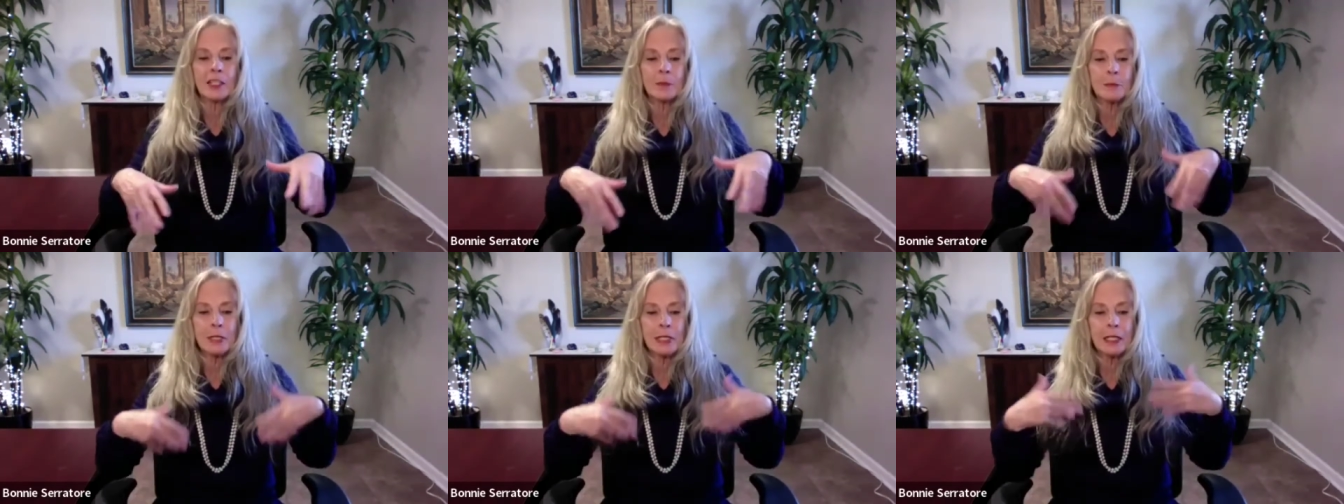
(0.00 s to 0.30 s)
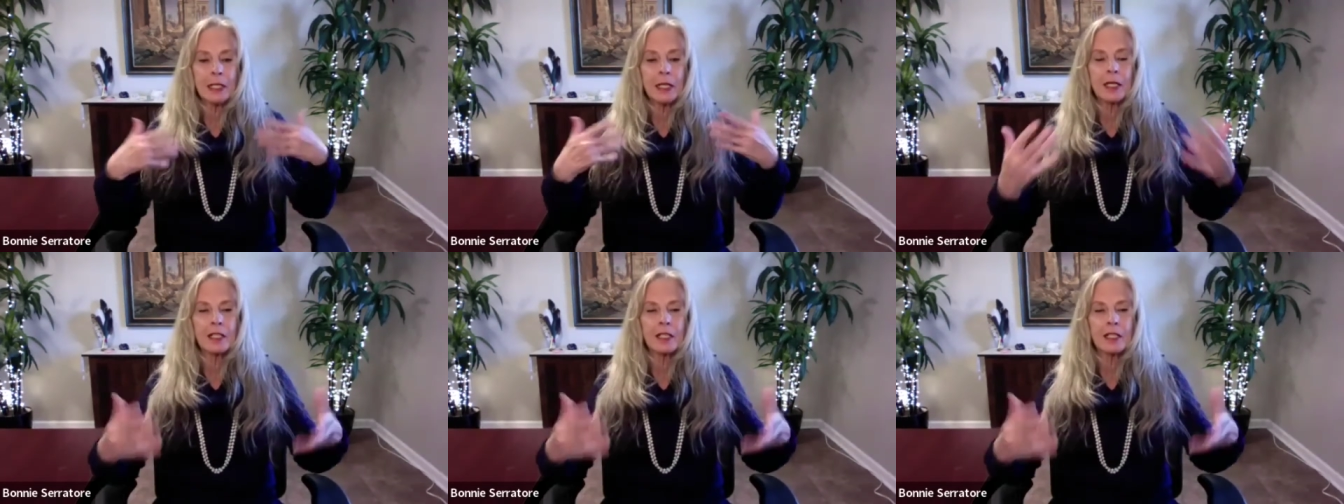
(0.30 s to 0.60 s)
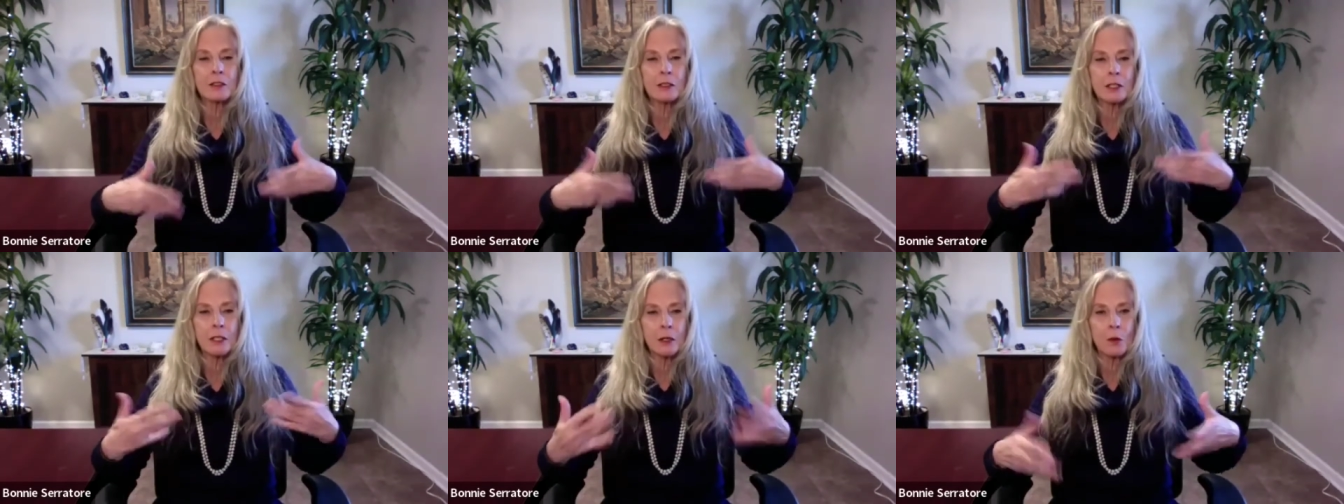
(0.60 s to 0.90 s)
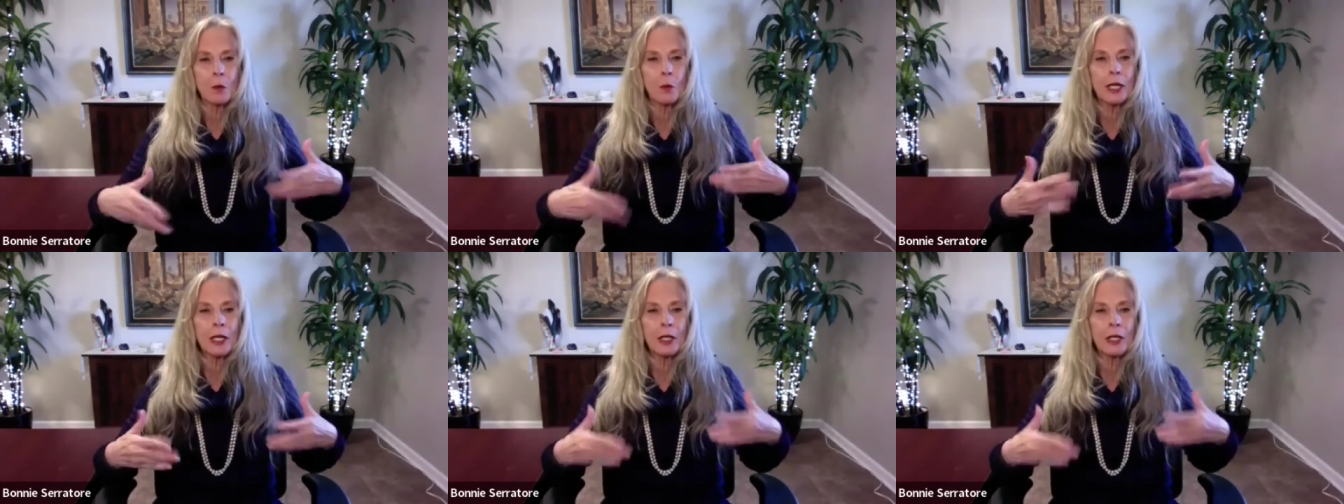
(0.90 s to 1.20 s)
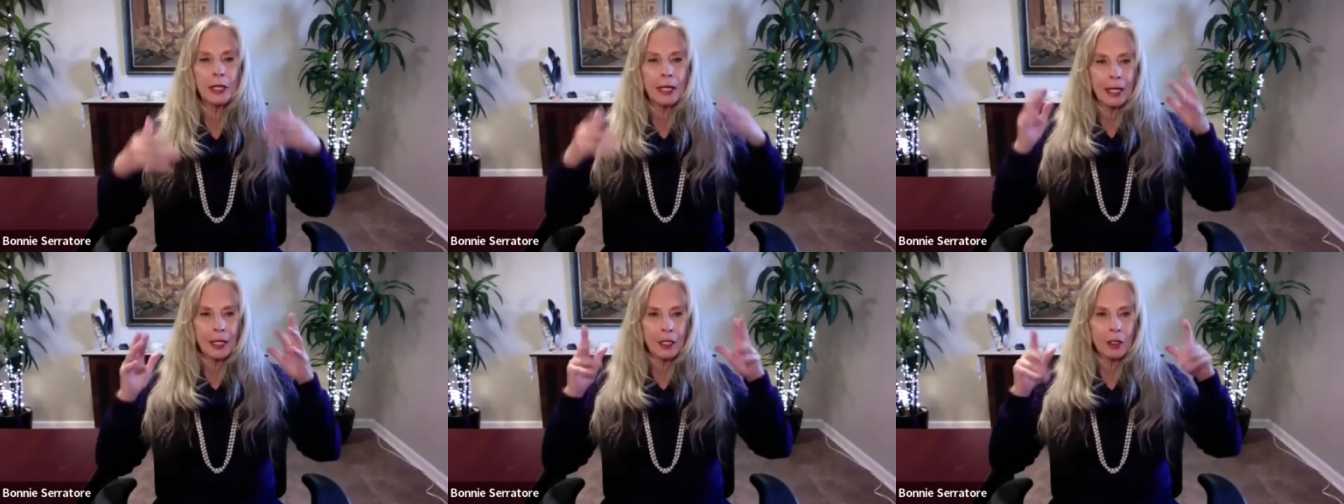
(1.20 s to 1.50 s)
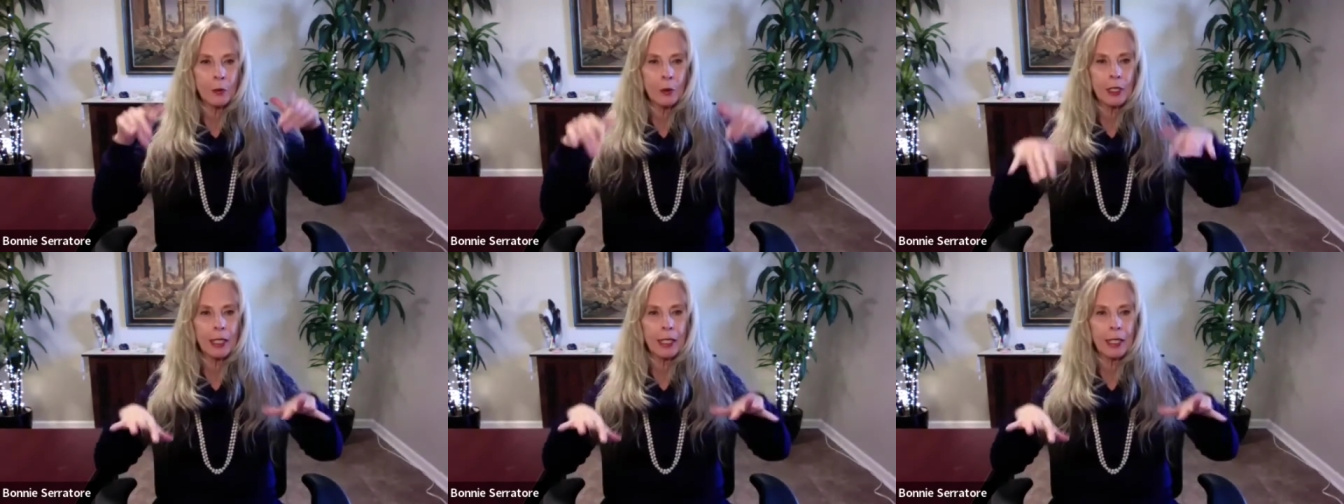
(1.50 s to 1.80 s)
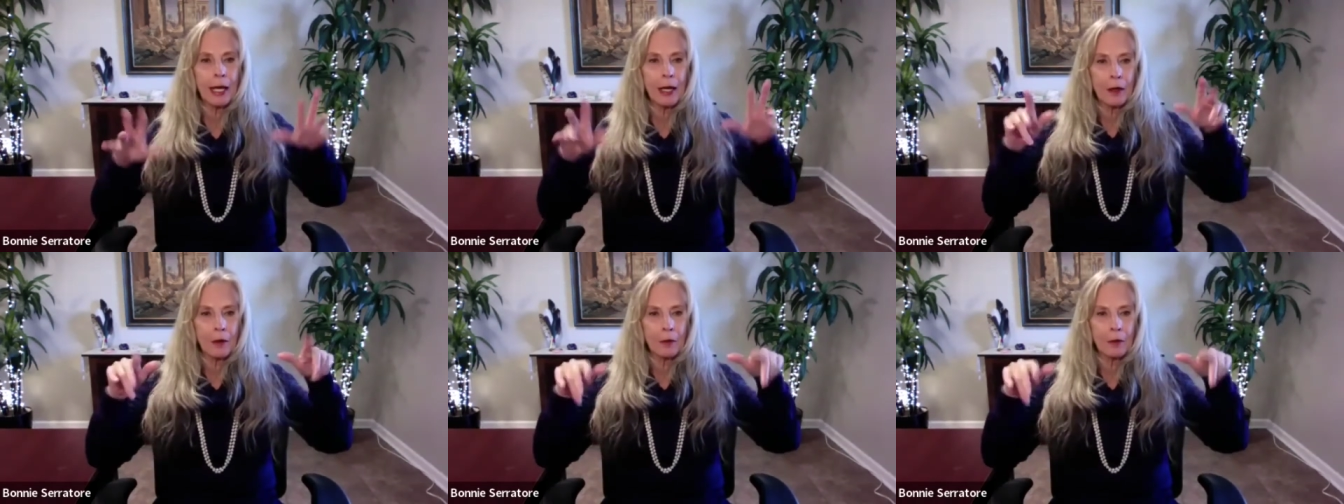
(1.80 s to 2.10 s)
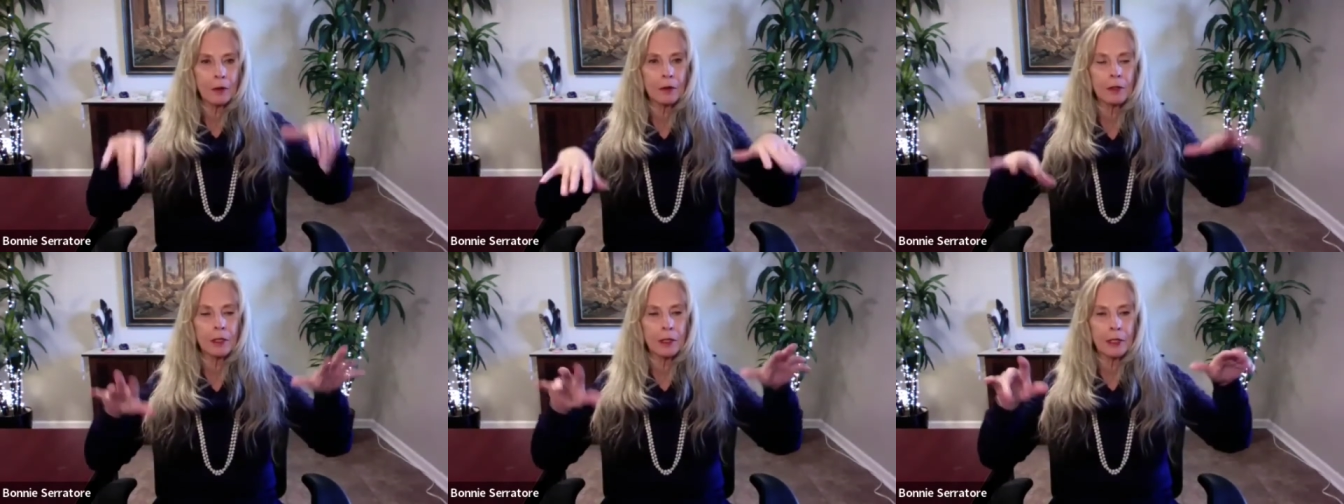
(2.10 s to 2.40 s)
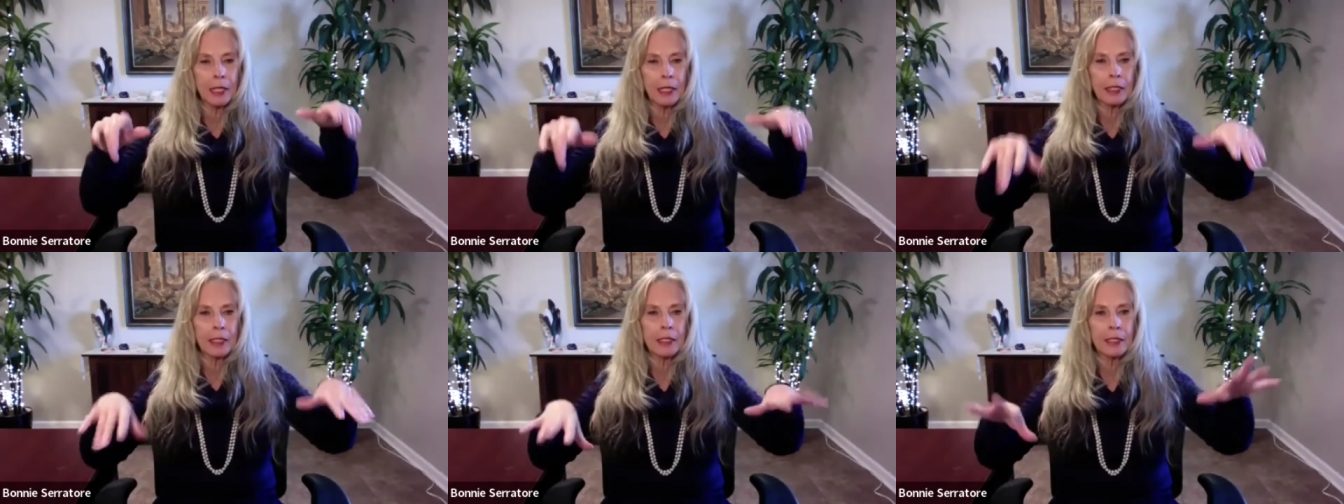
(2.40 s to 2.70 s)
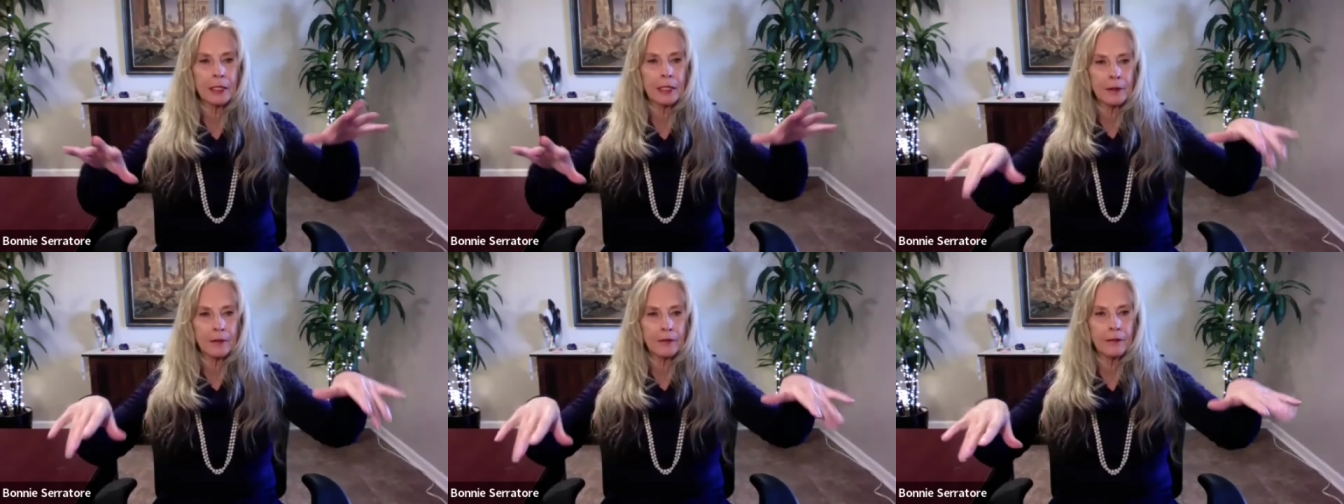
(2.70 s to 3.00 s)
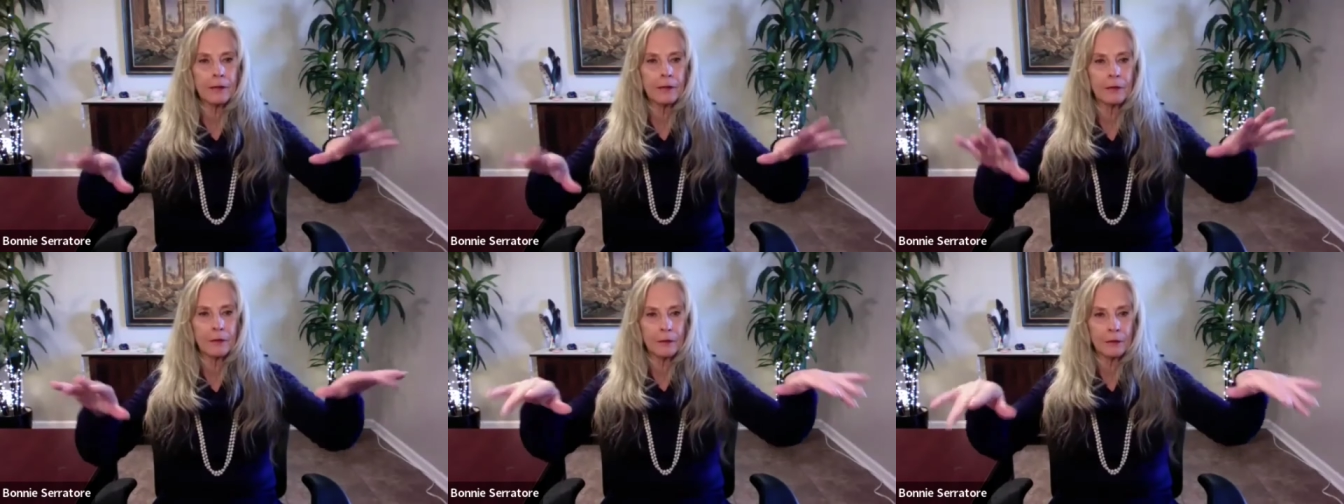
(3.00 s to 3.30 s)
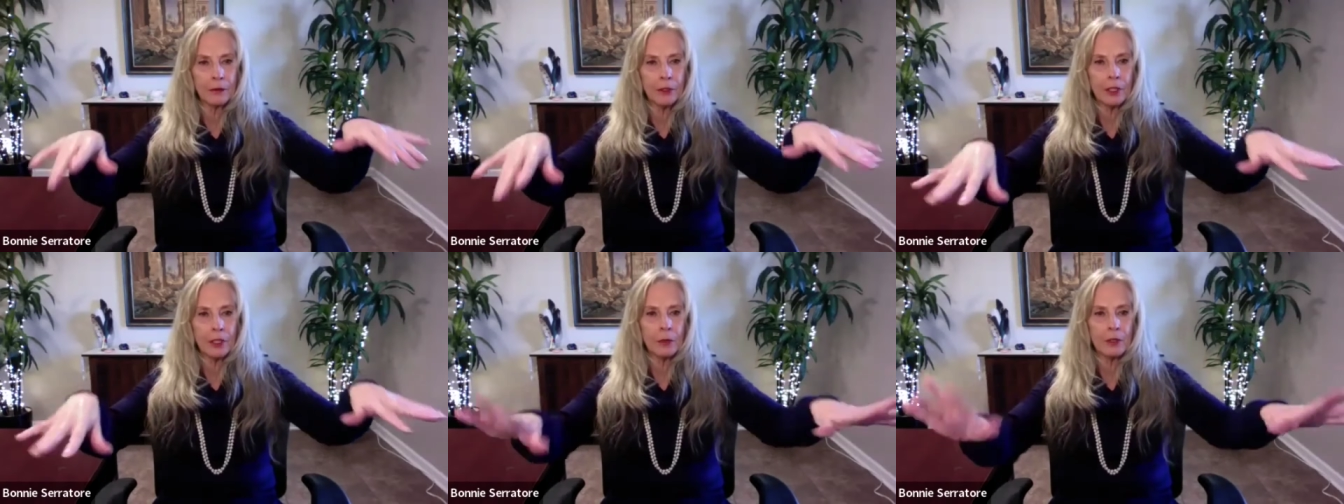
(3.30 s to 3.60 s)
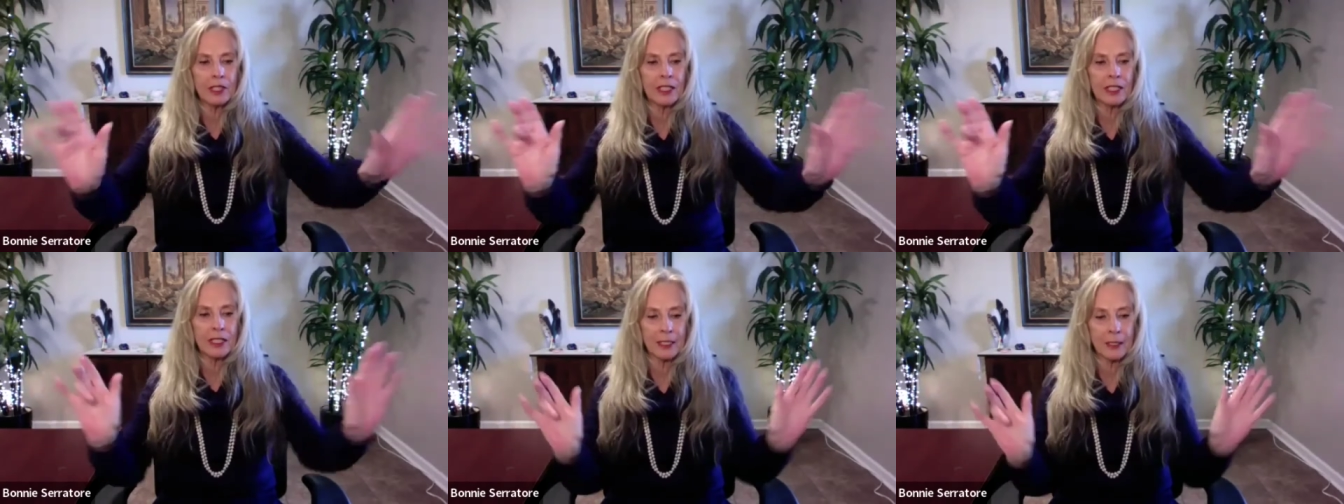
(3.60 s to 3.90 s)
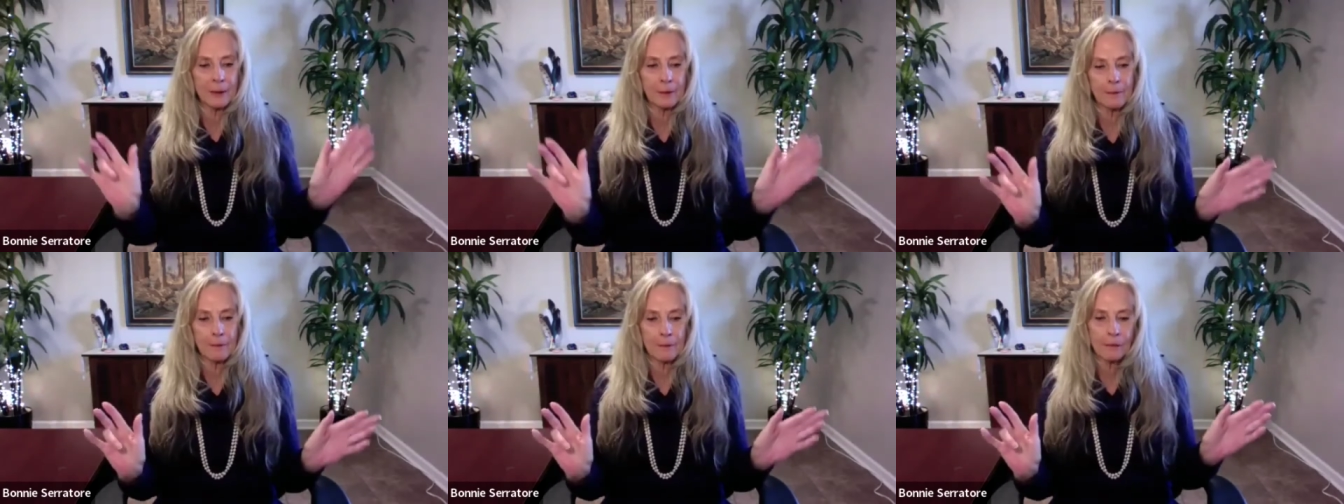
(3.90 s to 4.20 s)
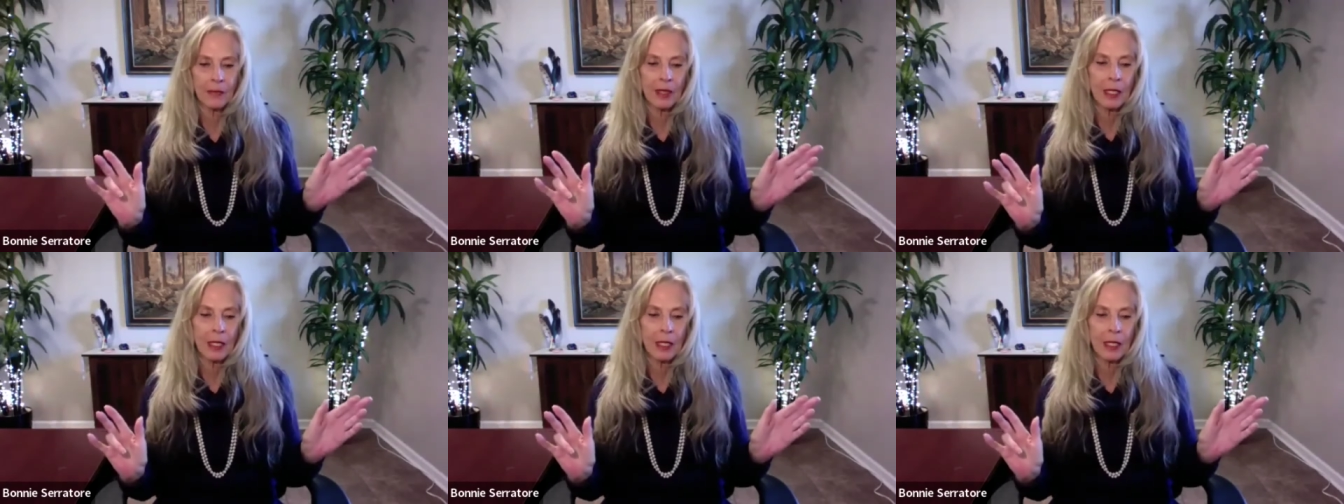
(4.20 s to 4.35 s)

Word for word: That's because we are echoing out the negative frequency.